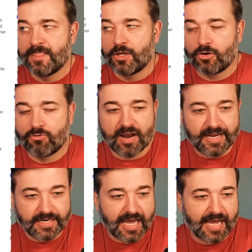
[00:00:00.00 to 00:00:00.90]

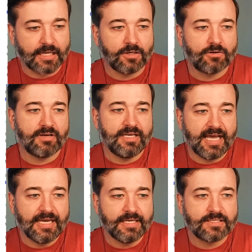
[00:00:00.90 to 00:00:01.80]
great, I can
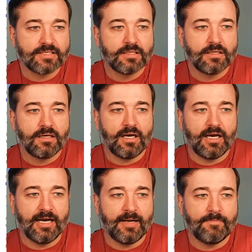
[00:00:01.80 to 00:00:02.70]
create
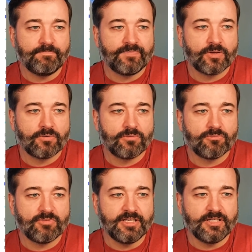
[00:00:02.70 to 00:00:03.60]

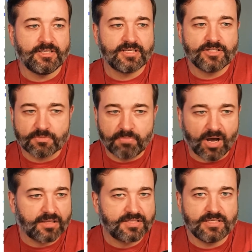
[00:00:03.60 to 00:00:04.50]
retention
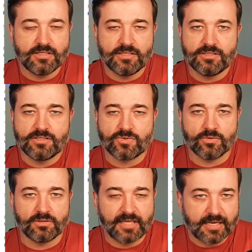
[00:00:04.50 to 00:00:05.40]
policies
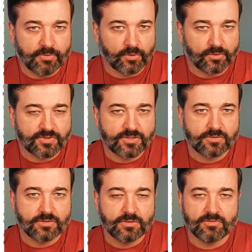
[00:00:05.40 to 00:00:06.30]
or labels,
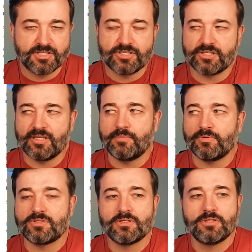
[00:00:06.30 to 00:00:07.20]
retention
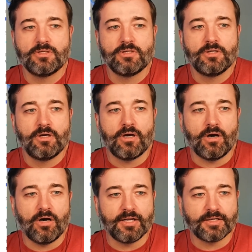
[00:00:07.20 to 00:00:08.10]
labels
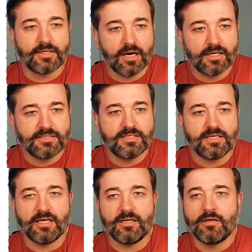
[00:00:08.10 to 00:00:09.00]
on
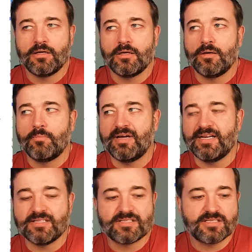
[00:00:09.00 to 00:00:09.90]
content, but
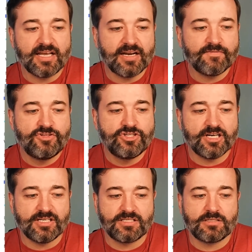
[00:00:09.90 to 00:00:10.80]
instead of
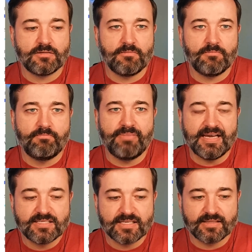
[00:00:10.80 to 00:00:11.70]
just
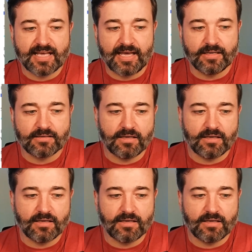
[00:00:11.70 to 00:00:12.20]
basing that,